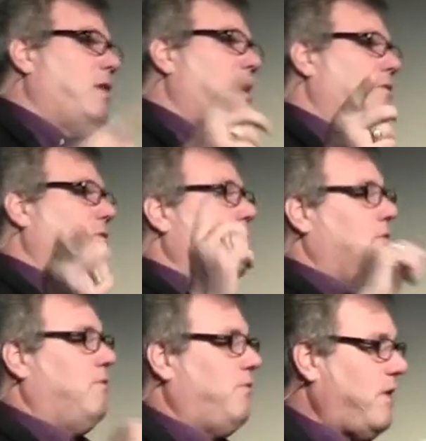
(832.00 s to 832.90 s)
for he is
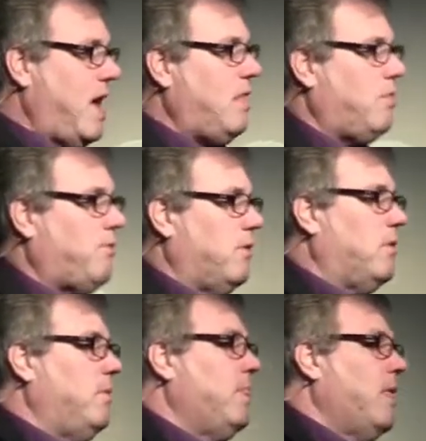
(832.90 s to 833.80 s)

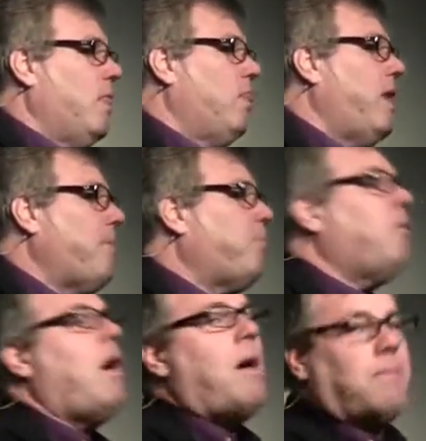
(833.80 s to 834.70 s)
faithful that
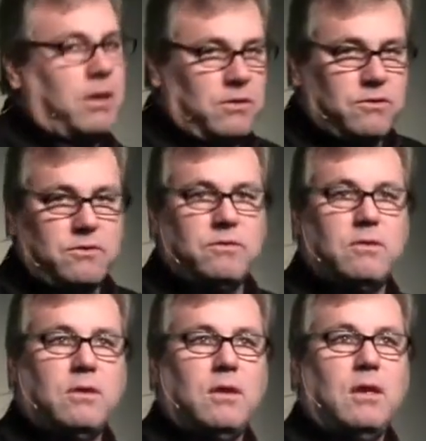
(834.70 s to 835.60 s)

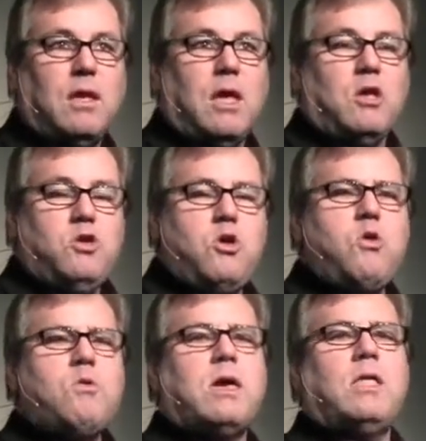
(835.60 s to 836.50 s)
promised.
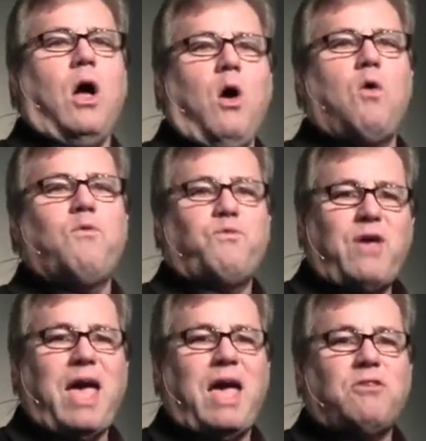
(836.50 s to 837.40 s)
You could hold
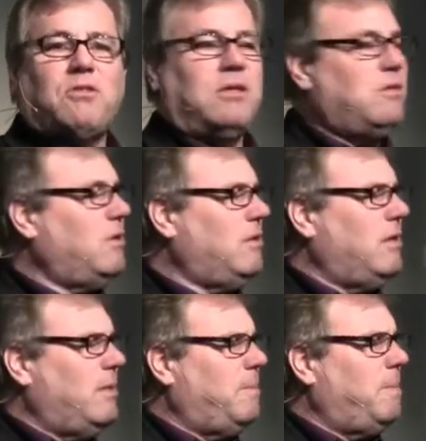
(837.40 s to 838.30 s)
fast.
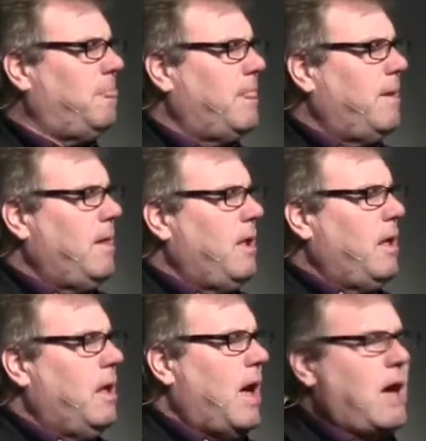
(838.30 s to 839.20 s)

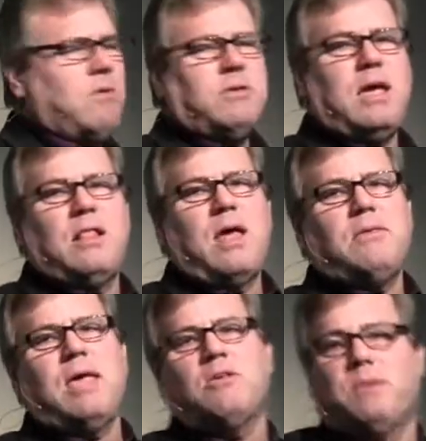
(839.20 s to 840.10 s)
I'm going to tell you a lot
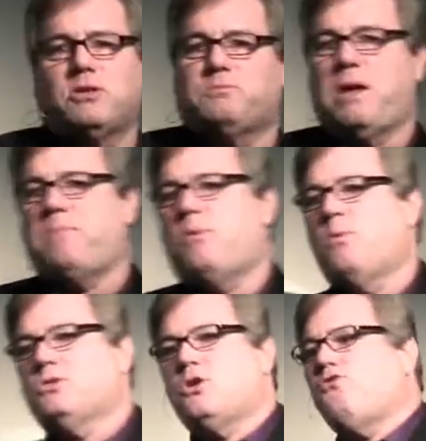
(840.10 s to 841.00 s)
of times because people
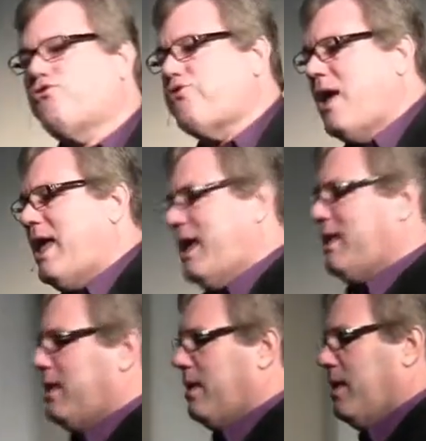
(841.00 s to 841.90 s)
were so
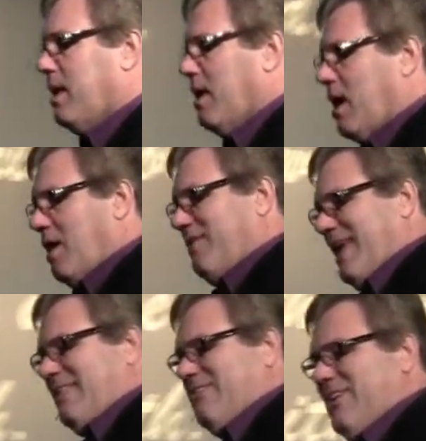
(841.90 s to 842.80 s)
trained of
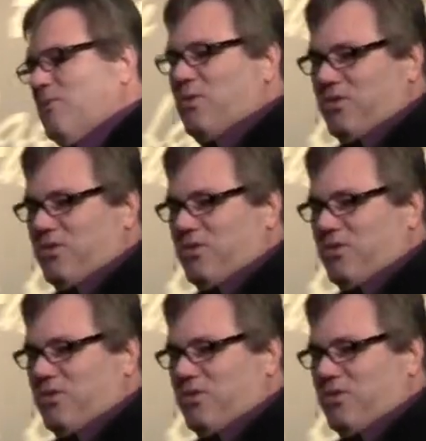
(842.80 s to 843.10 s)
instant